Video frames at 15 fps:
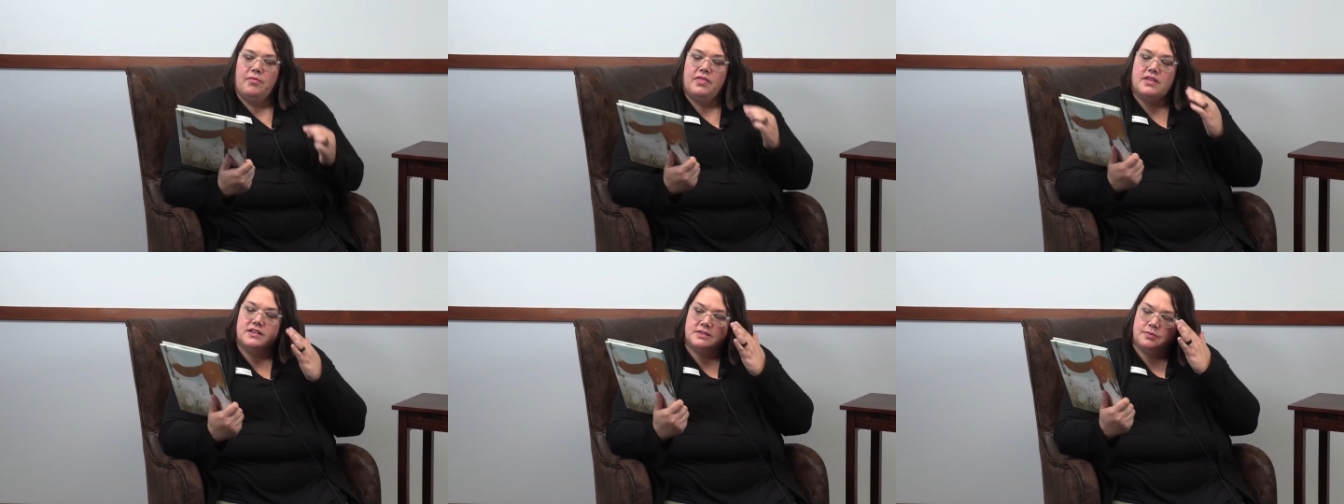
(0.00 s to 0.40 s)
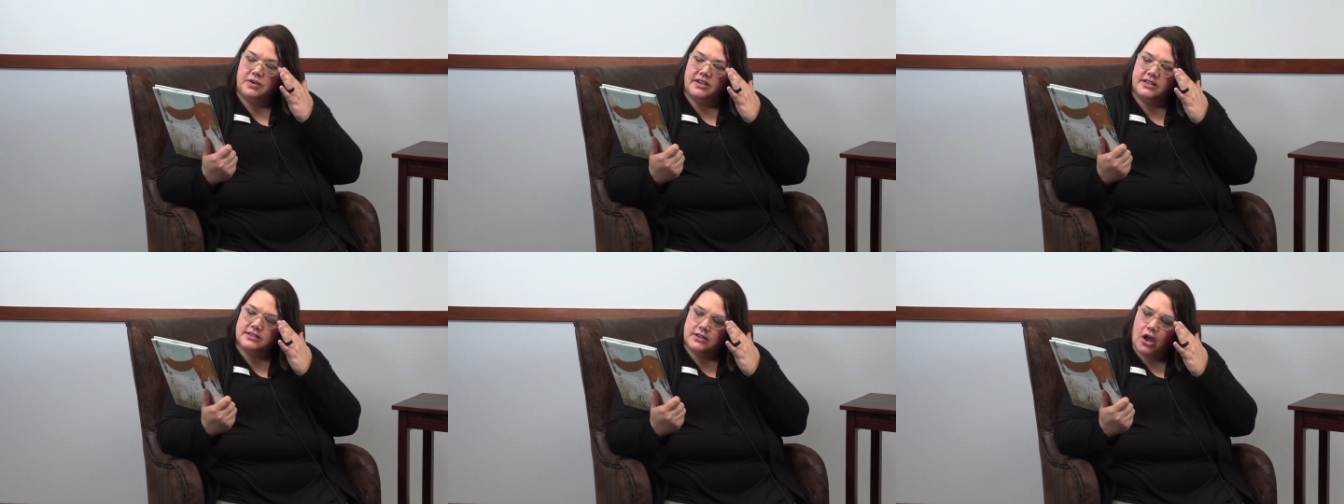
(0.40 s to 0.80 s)
This
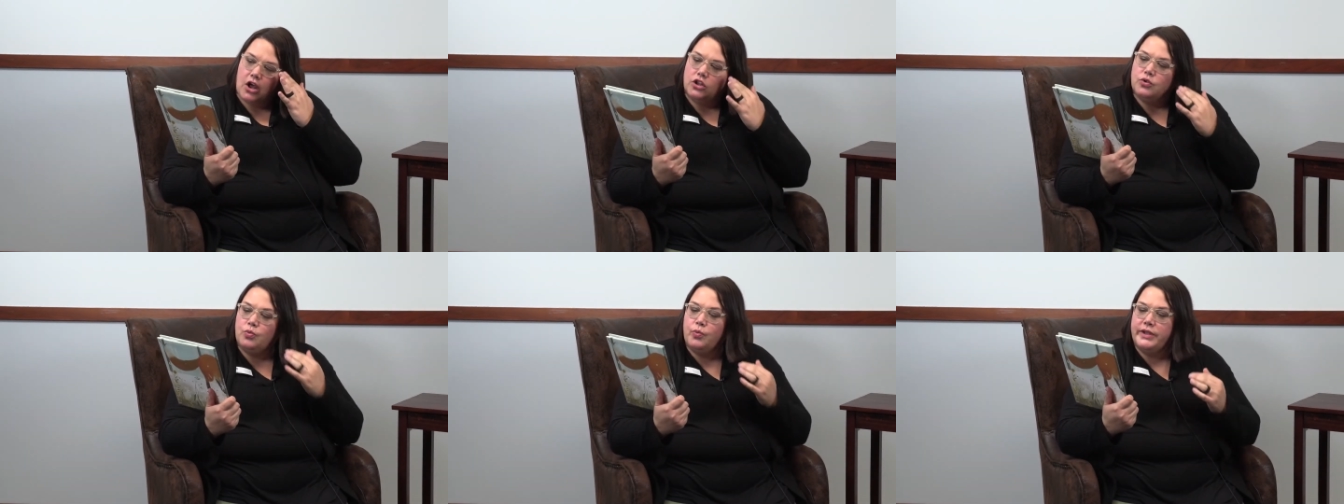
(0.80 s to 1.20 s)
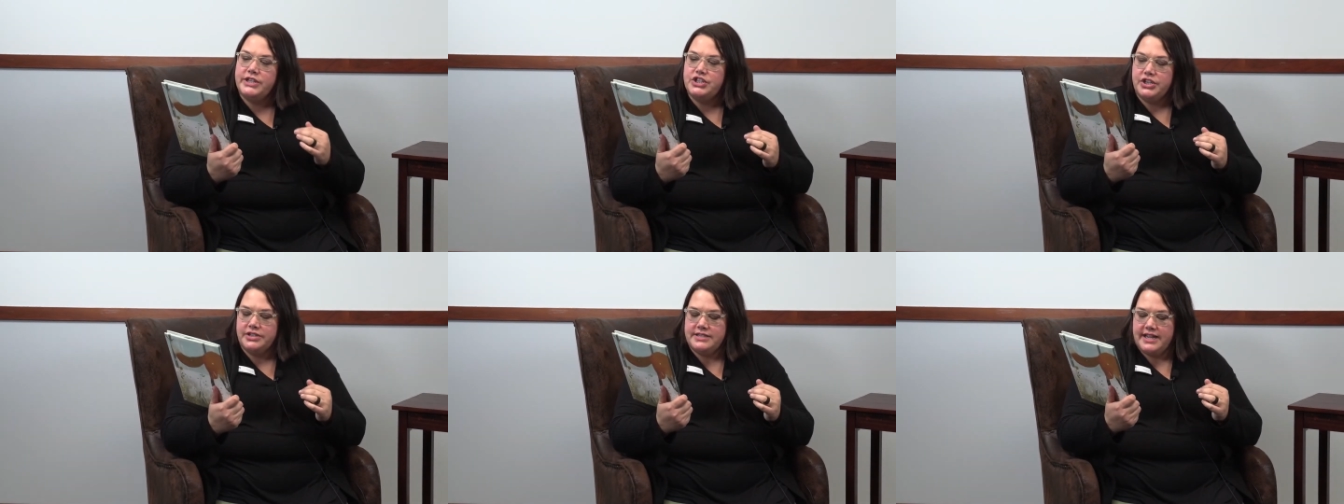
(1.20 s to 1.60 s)
book is called
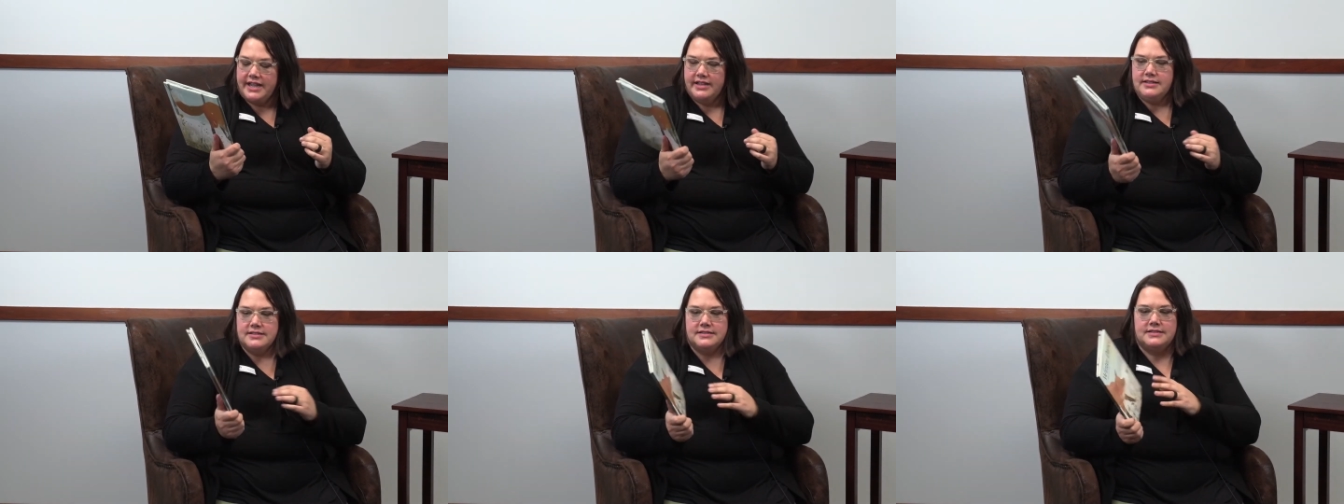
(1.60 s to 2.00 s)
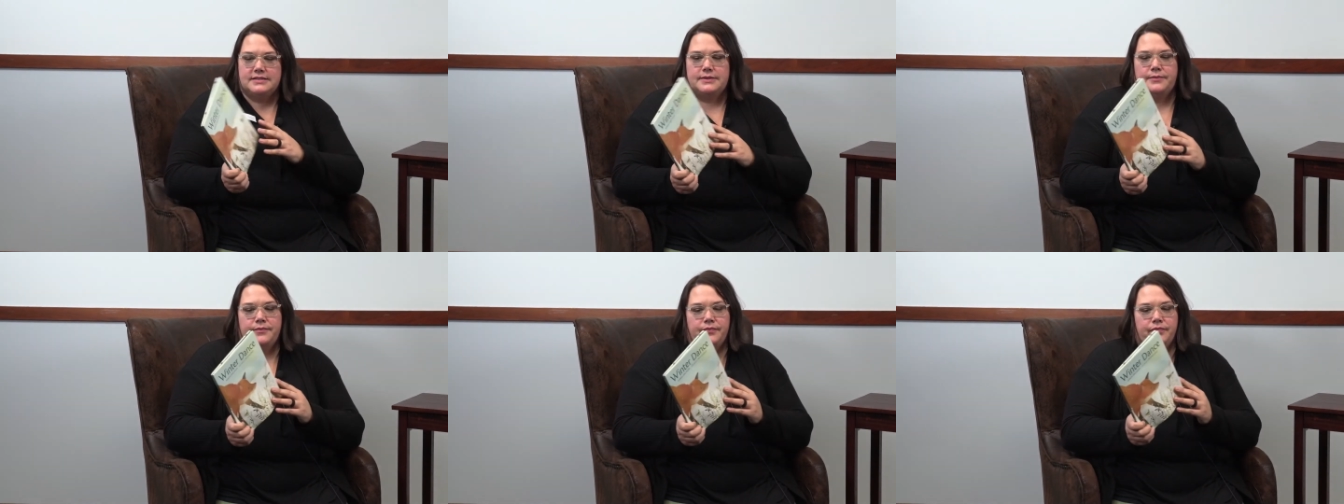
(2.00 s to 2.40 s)
Winter Dance.